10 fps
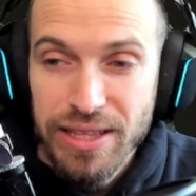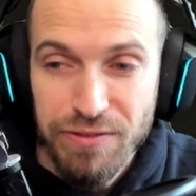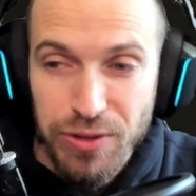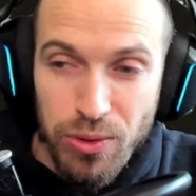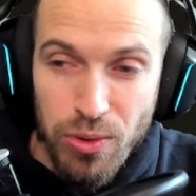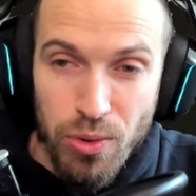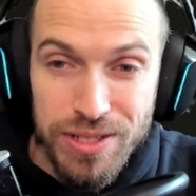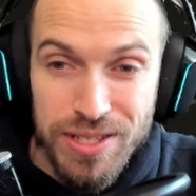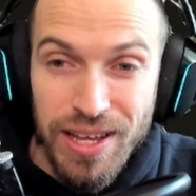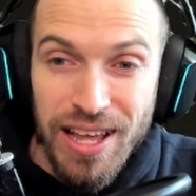the Infernal
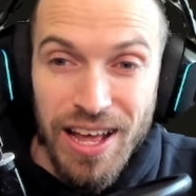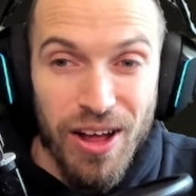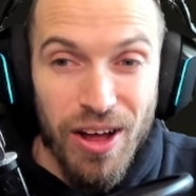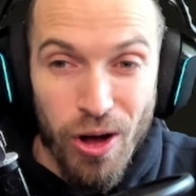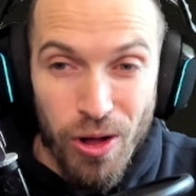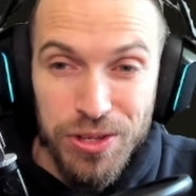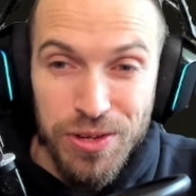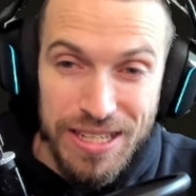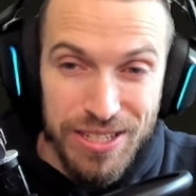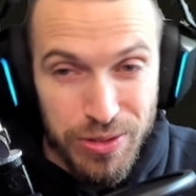Hordes, all you
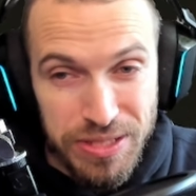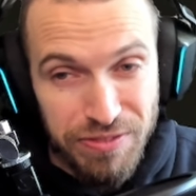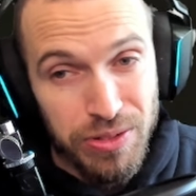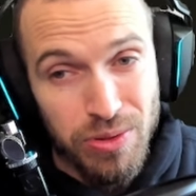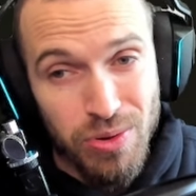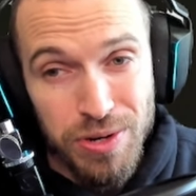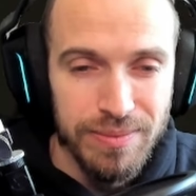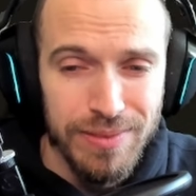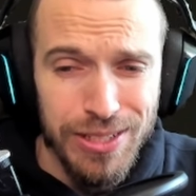need to do is Infernal Hordes.